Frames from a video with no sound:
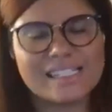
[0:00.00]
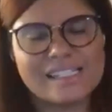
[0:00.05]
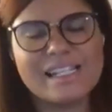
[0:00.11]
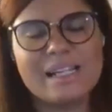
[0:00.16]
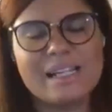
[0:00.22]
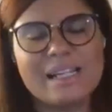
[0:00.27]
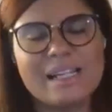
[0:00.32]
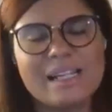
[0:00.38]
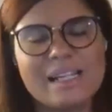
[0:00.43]

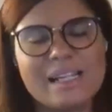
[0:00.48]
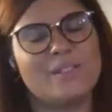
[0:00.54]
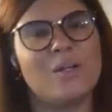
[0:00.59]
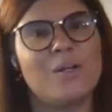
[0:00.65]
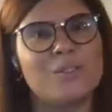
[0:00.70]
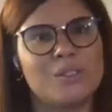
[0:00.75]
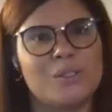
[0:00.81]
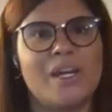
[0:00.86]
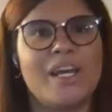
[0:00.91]
time that
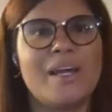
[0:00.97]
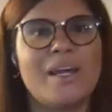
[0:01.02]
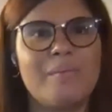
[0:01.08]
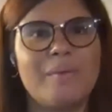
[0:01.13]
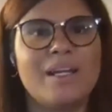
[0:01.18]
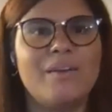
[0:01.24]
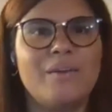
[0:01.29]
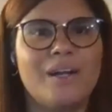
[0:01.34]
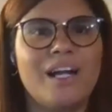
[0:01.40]
I talk to
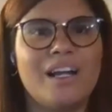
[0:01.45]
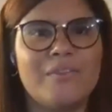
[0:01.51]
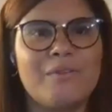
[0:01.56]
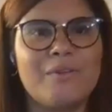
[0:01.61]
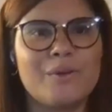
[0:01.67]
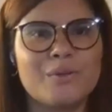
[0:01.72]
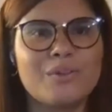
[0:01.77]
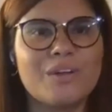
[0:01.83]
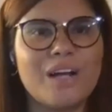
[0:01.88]
him,
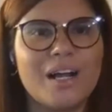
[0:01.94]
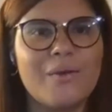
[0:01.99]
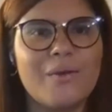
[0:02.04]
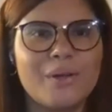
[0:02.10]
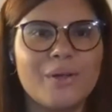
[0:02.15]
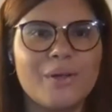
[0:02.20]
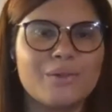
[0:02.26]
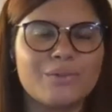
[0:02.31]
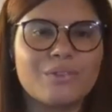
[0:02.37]
I
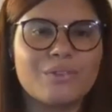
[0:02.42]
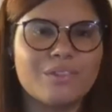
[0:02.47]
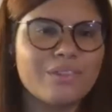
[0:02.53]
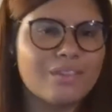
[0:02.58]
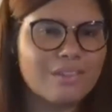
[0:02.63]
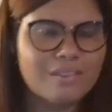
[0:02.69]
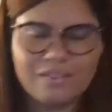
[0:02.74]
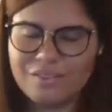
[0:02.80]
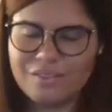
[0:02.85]
will
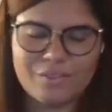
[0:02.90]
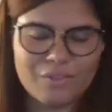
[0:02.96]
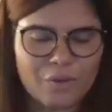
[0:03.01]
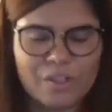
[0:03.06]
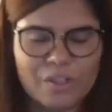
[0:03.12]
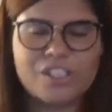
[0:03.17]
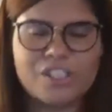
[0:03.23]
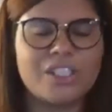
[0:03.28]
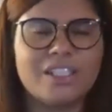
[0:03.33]

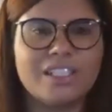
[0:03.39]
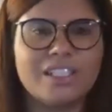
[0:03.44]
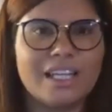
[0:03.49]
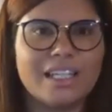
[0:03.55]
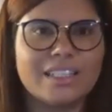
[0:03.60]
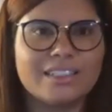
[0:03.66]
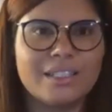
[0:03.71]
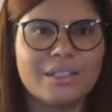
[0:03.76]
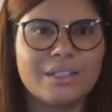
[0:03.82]
for sure
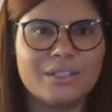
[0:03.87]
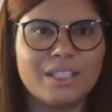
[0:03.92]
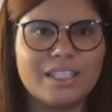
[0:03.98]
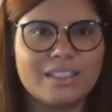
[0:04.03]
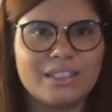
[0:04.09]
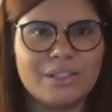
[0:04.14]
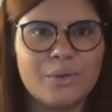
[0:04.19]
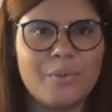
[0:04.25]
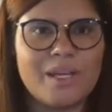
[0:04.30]
like tell
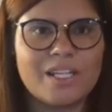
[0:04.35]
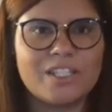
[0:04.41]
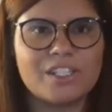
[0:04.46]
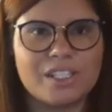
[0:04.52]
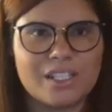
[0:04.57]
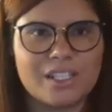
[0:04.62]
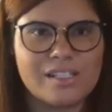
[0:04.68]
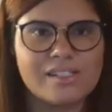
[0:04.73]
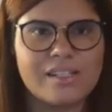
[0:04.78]
that you
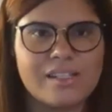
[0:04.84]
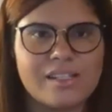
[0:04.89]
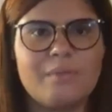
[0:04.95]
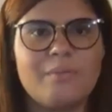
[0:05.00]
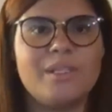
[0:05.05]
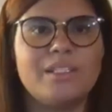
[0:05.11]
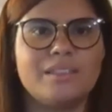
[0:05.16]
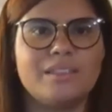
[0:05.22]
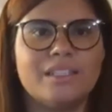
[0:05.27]
mentioned his
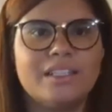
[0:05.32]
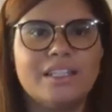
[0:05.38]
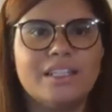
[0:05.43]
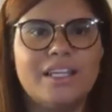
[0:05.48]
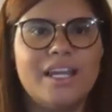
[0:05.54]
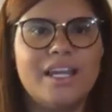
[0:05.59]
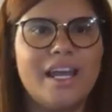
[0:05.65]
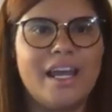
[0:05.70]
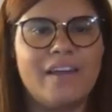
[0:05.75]
name and
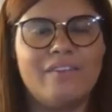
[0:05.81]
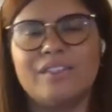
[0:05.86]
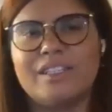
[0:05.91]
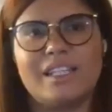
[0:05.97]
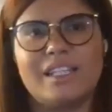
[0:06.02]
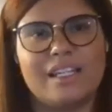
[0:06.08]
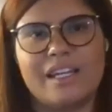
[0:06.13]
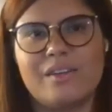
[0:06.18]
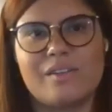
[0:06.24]

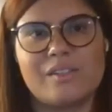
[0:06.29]
everything